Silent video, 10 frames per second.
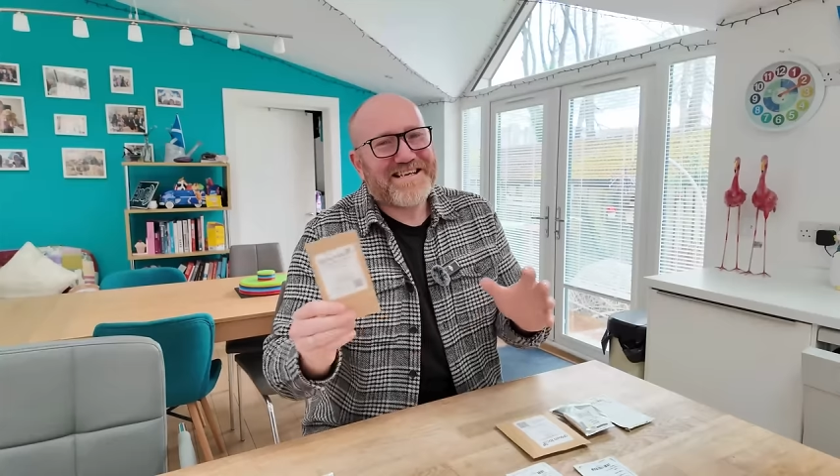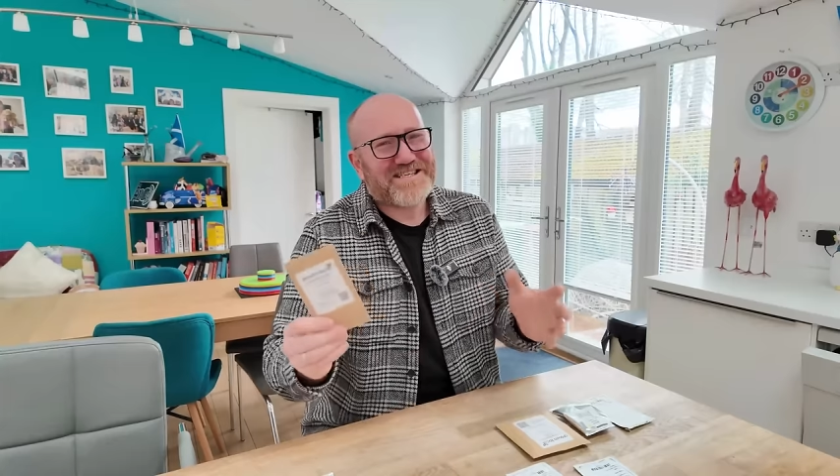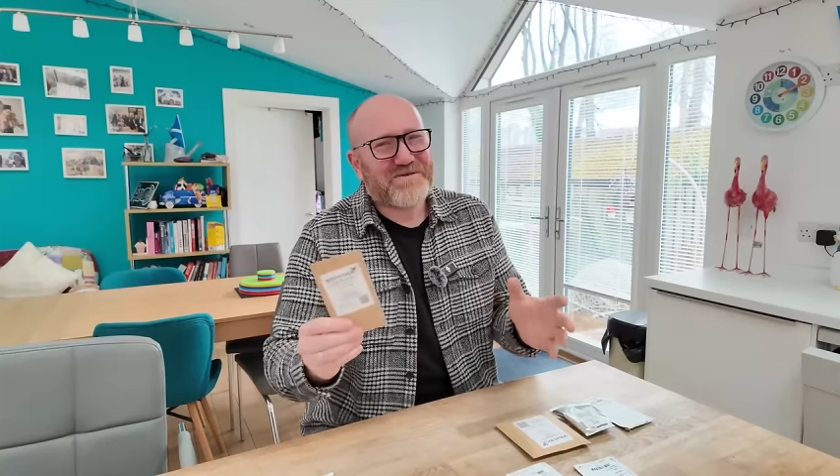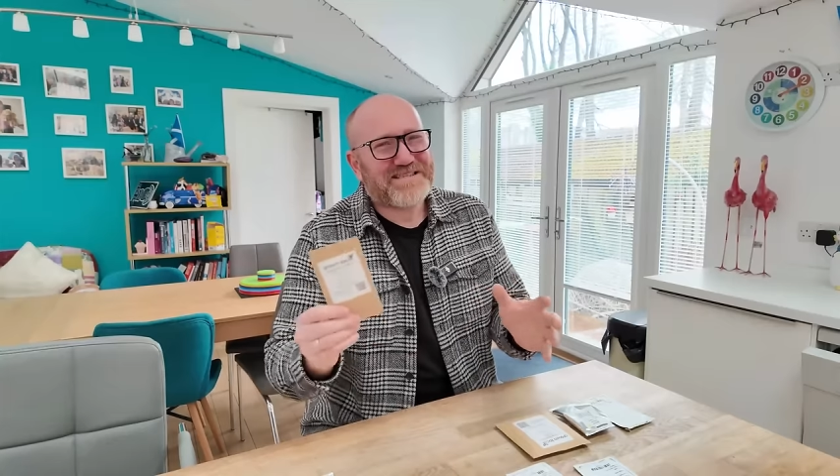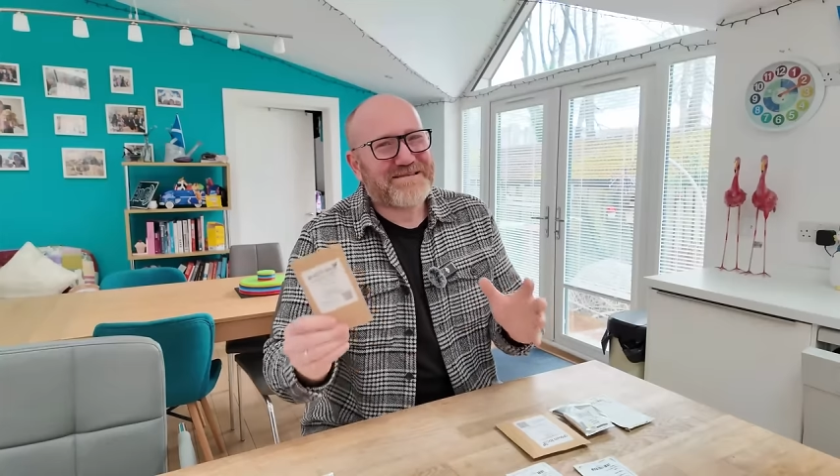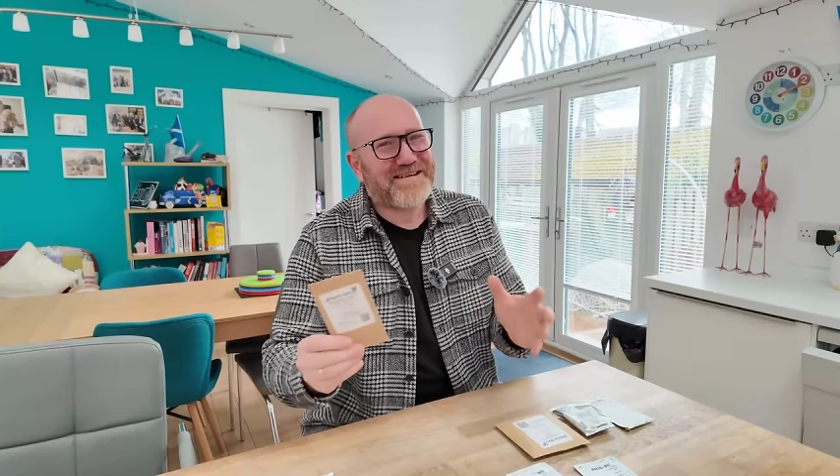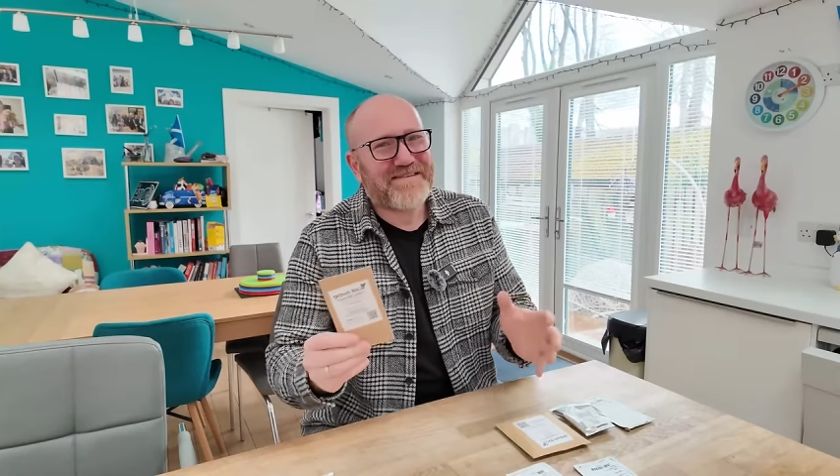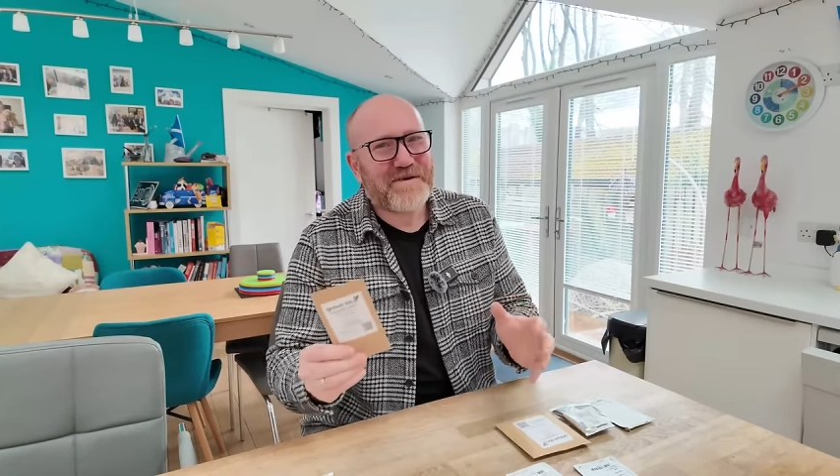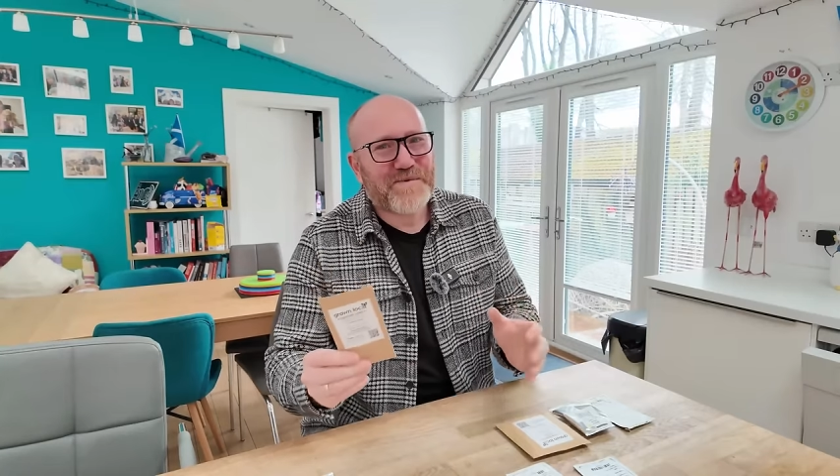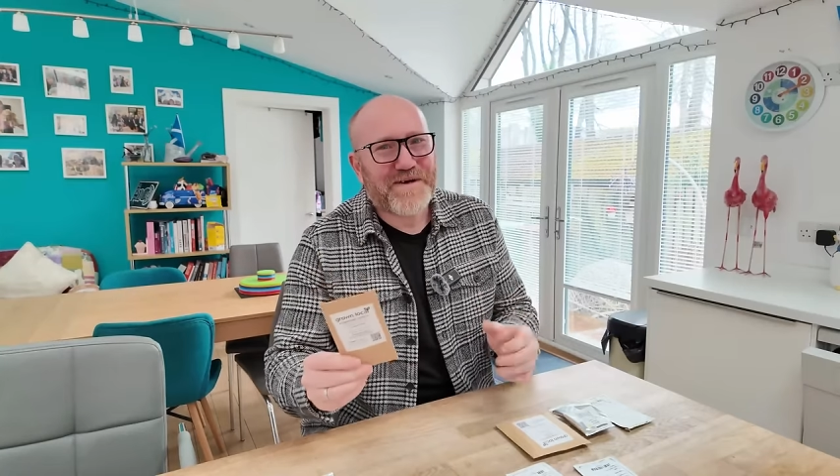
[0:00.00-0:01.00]
so it's a bit
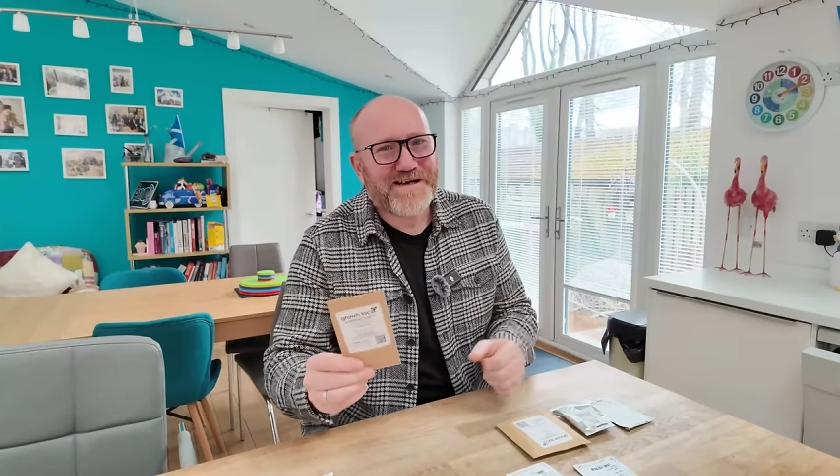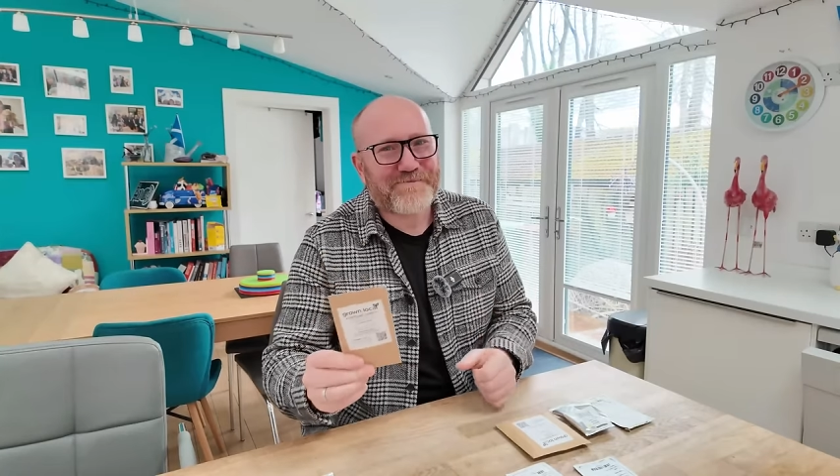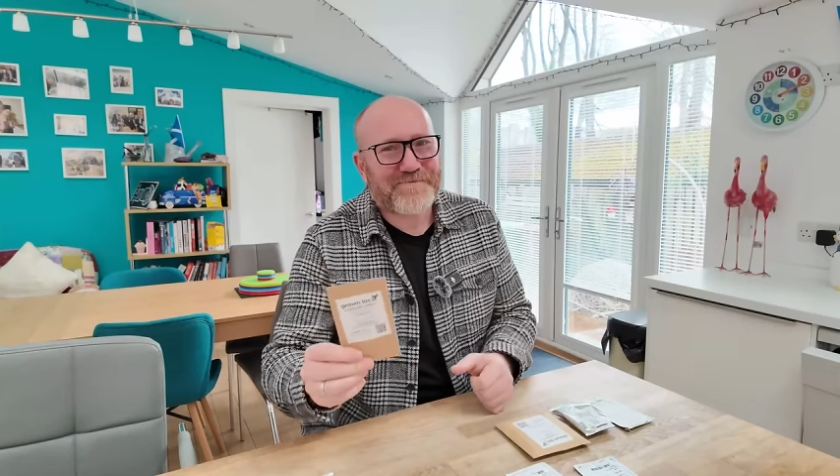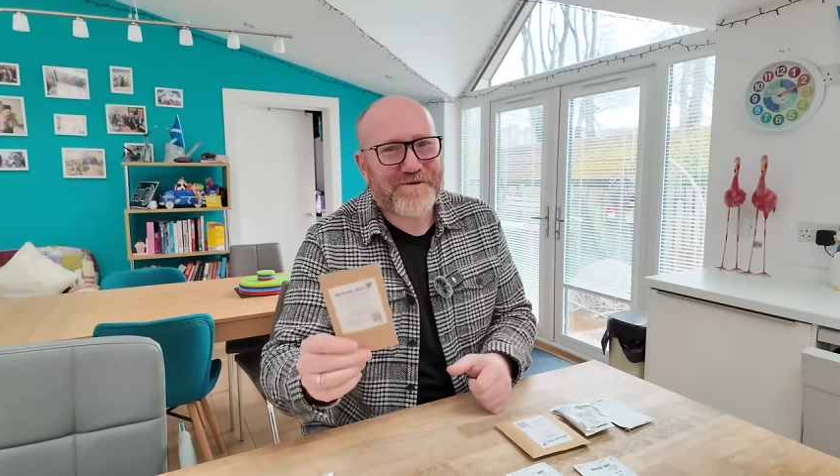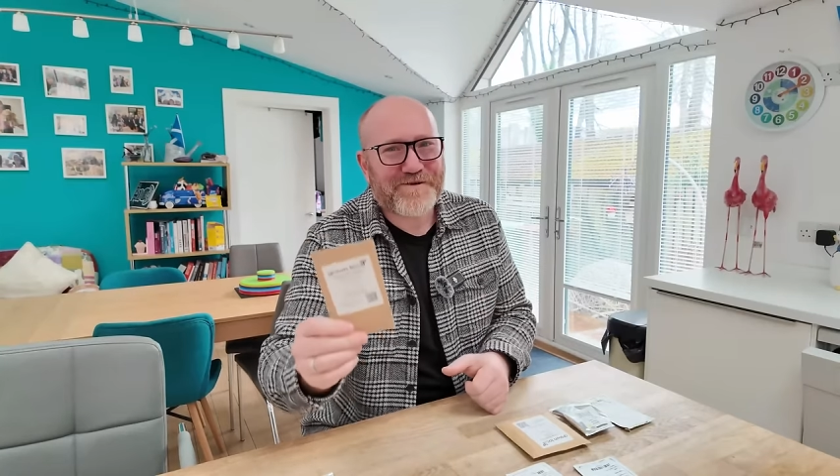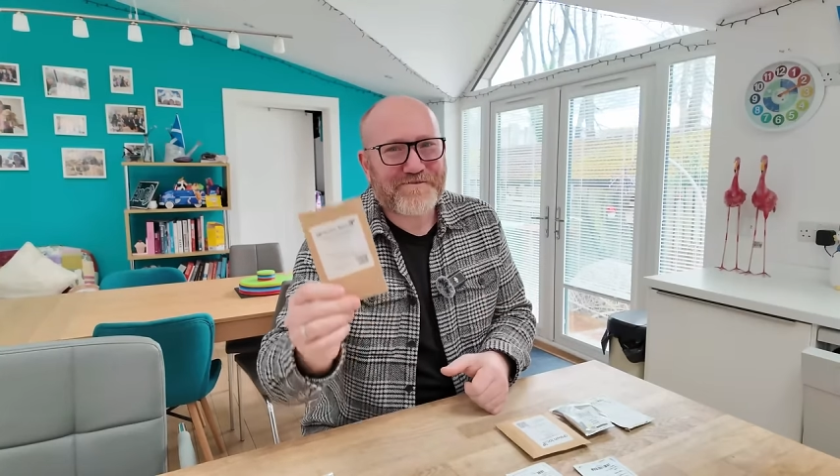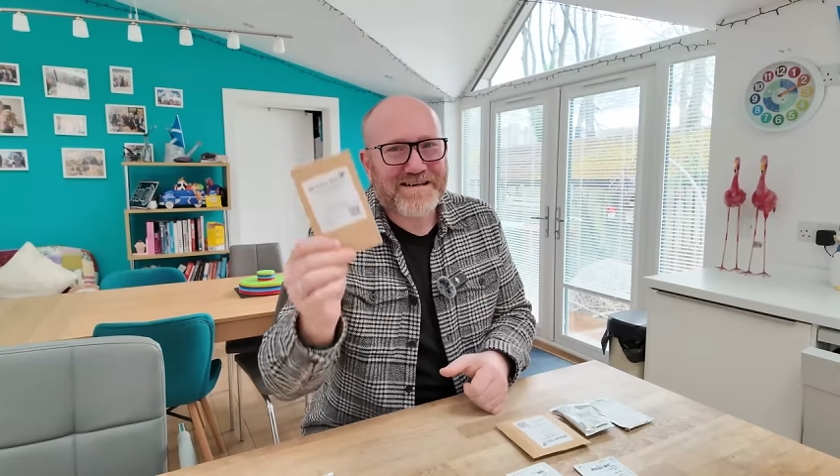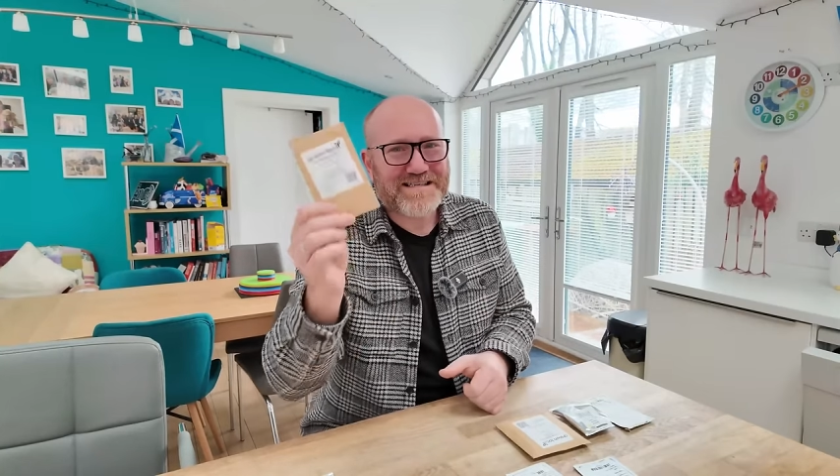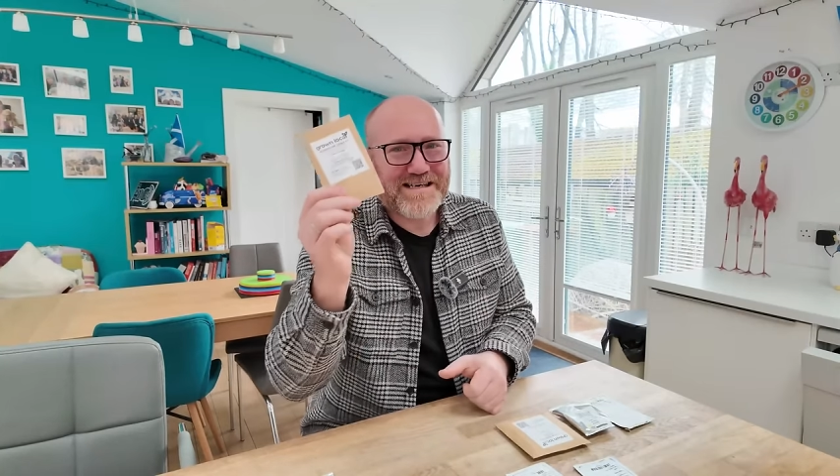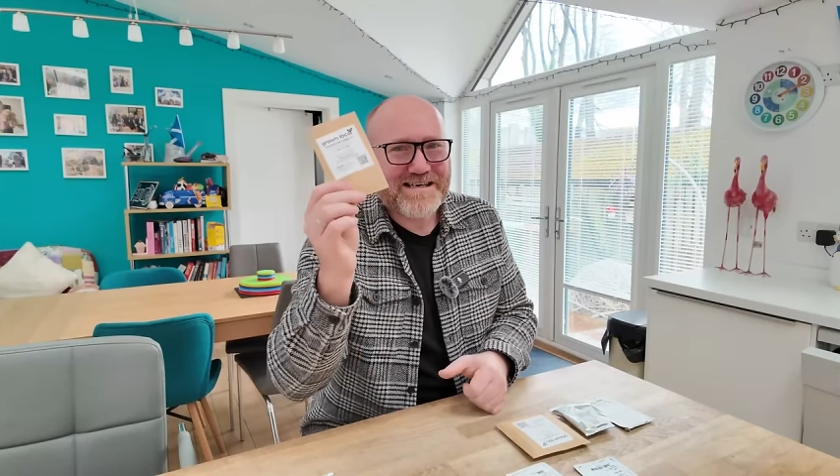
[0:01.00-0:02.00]
of a work in
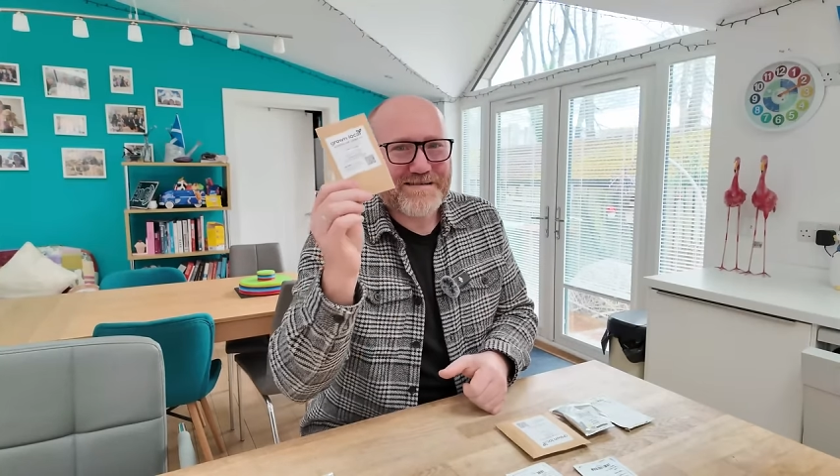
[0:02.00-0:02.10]
progress.